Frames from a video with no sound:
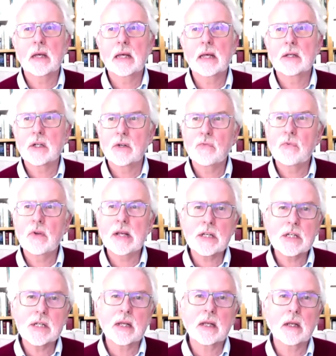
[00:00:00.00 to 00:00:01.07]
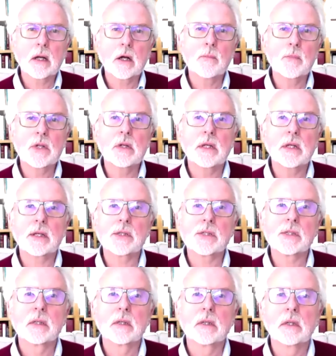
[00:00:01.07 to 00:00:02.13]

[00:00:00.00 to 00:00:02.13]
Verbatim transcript: and conflicting hermeneutics,